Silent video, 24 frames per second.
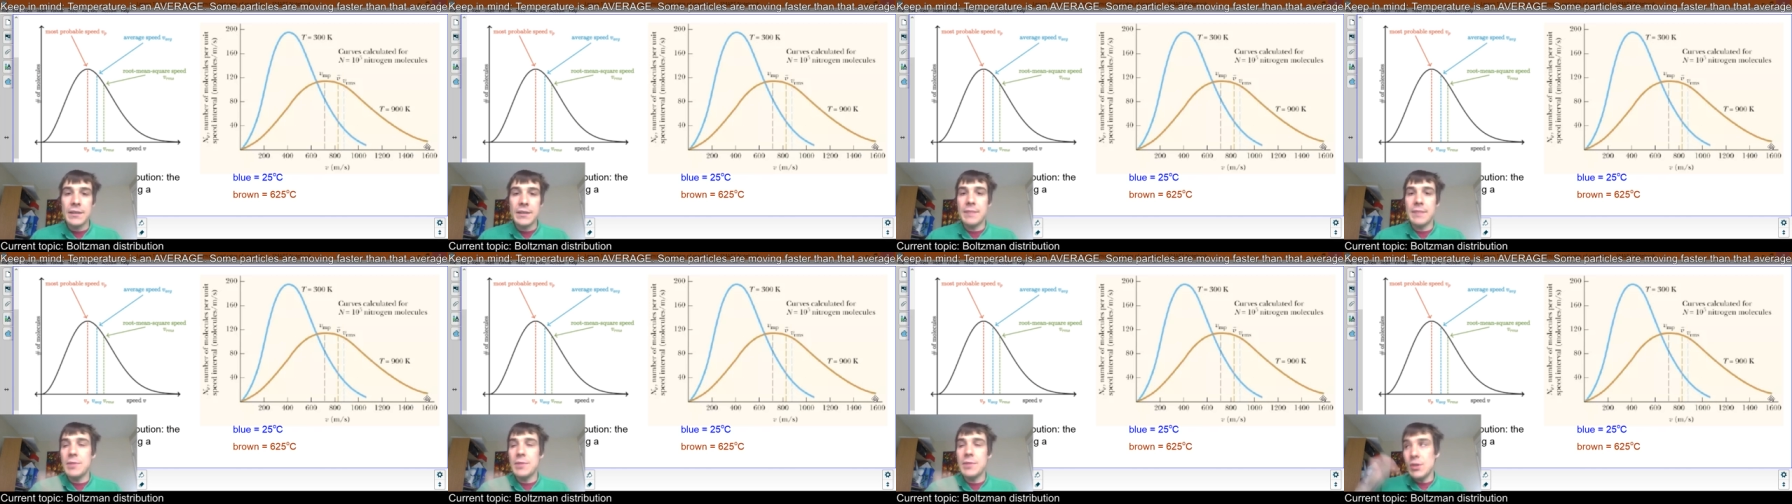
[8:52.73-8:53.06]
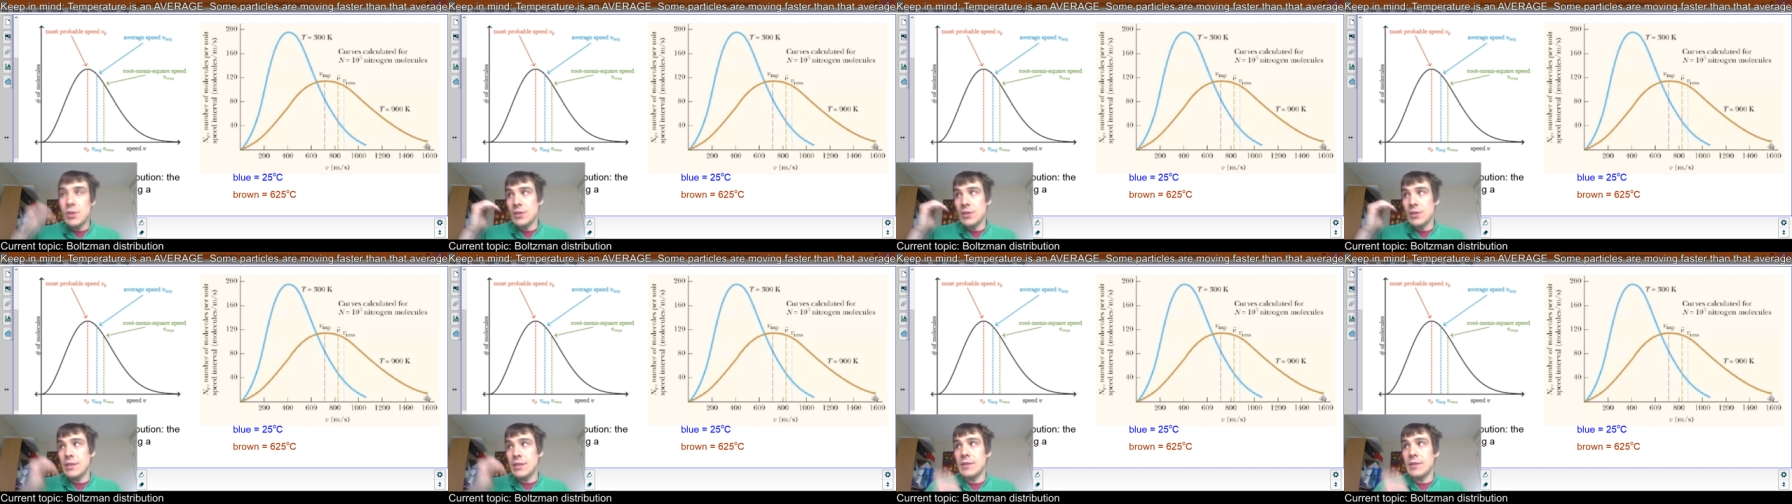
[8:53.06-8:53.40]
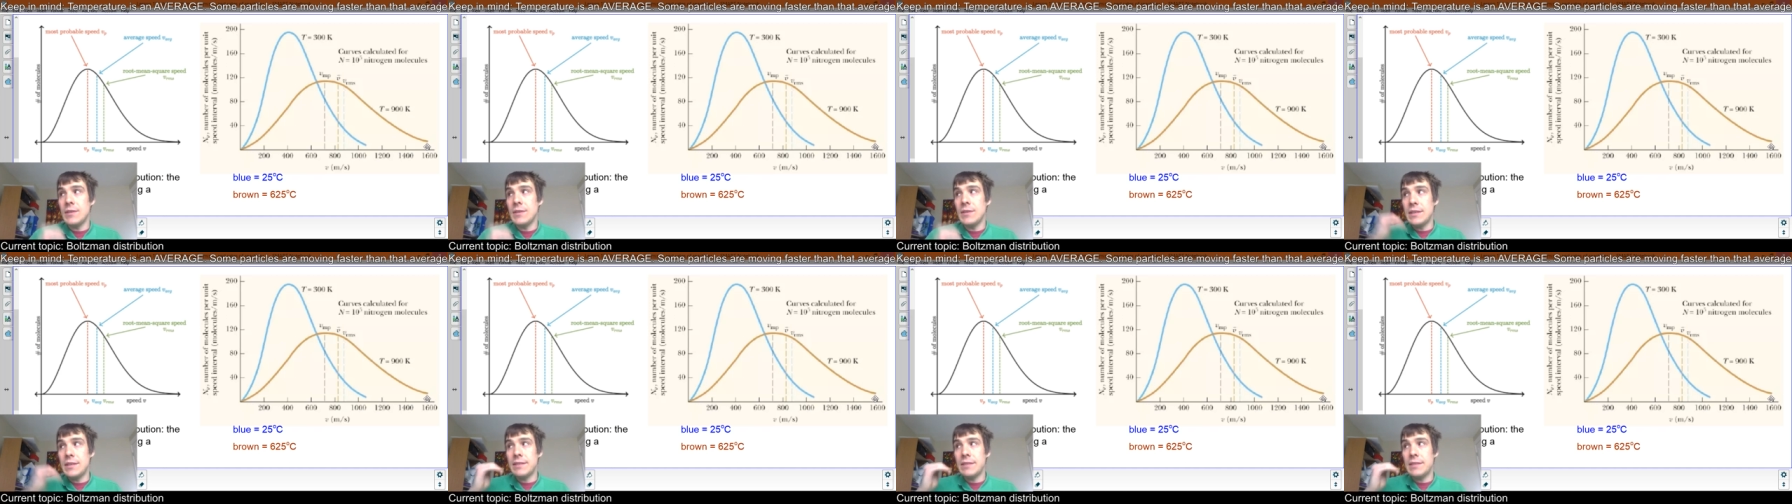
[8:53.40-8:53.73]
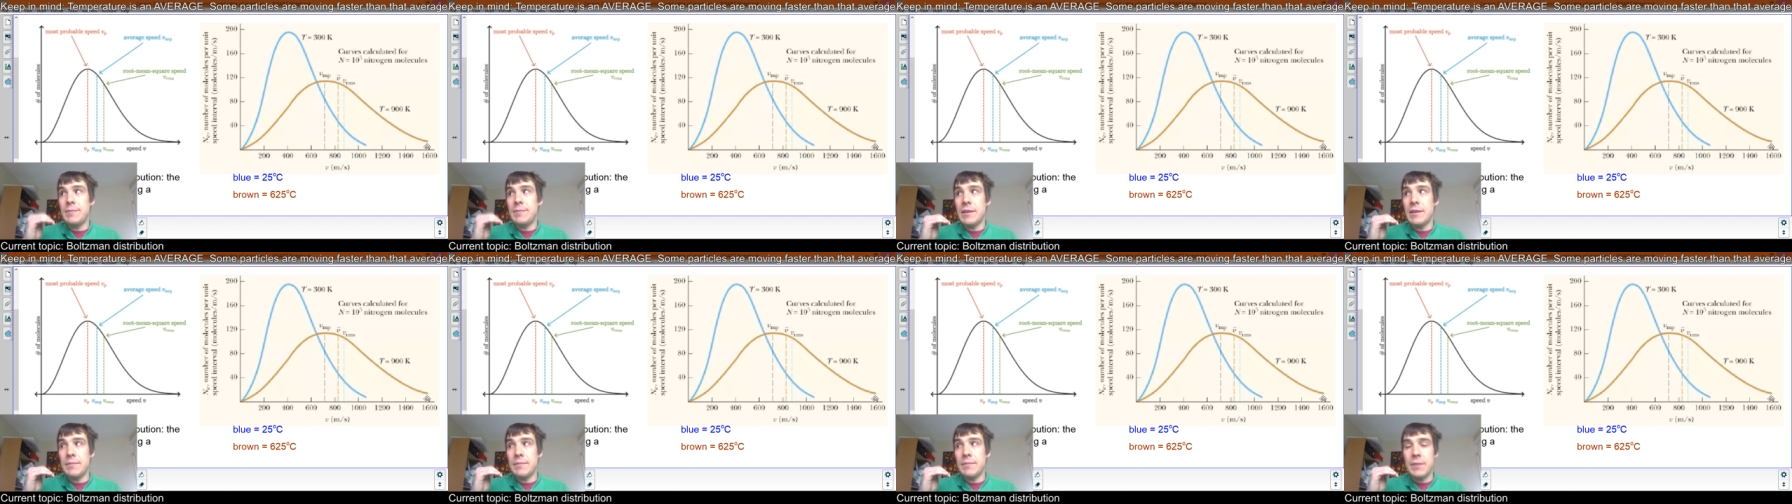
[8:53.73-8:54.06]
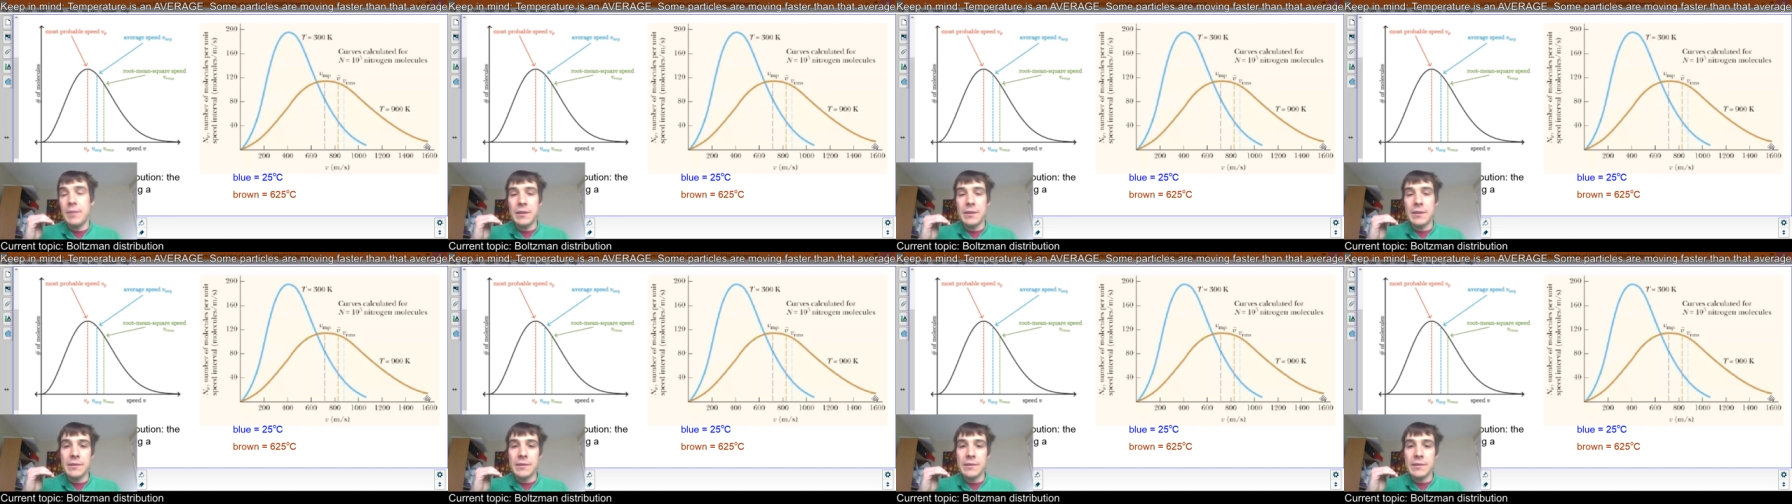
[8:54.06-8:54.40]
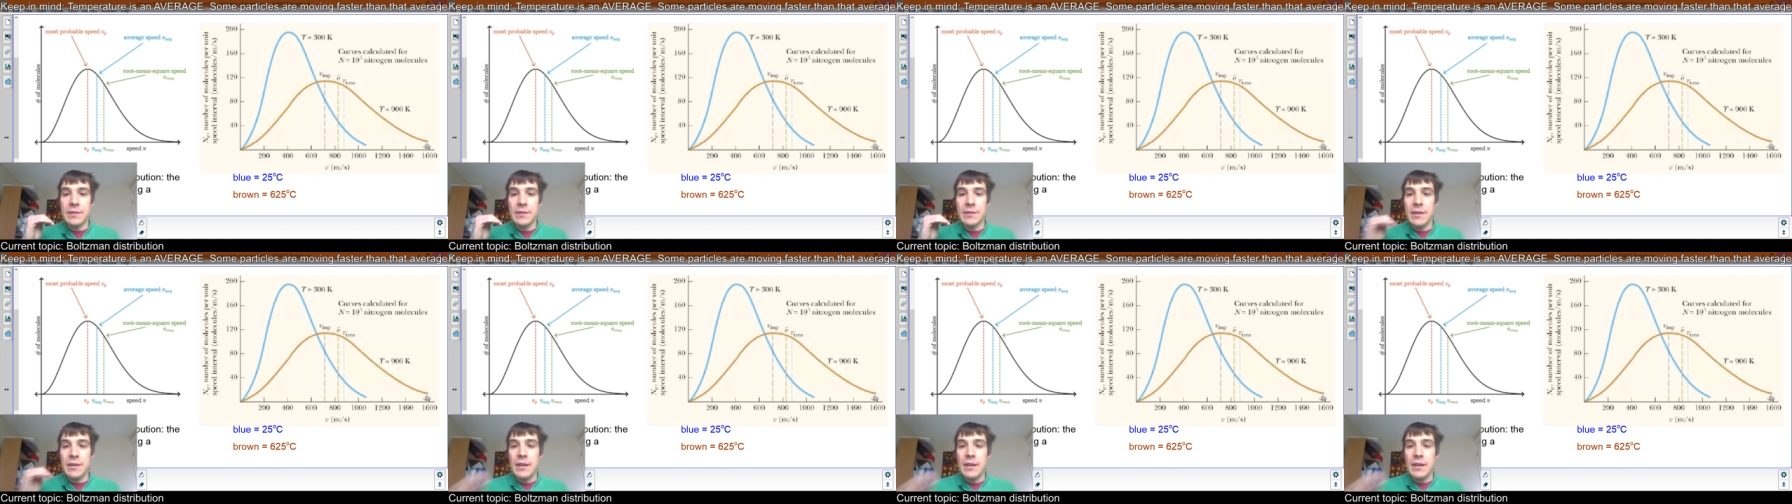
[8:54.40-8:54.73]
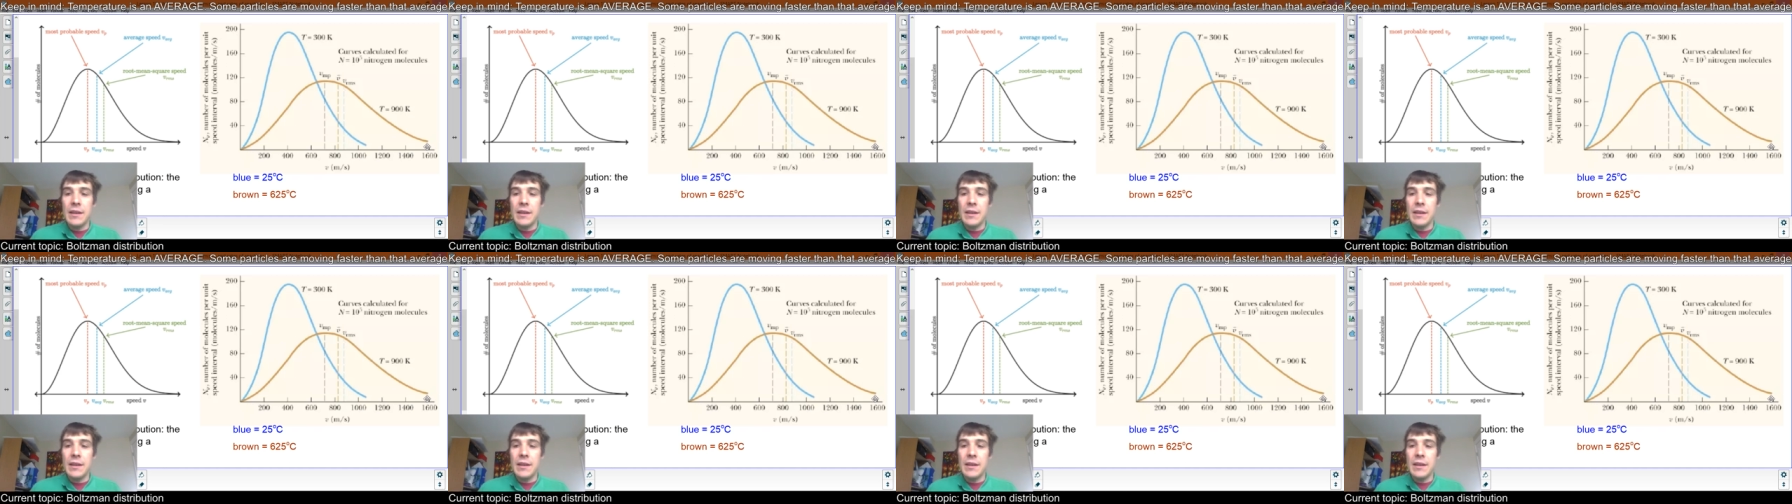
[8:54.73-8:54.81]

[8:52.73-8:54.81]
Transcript: temperatures increase the speed of the particles.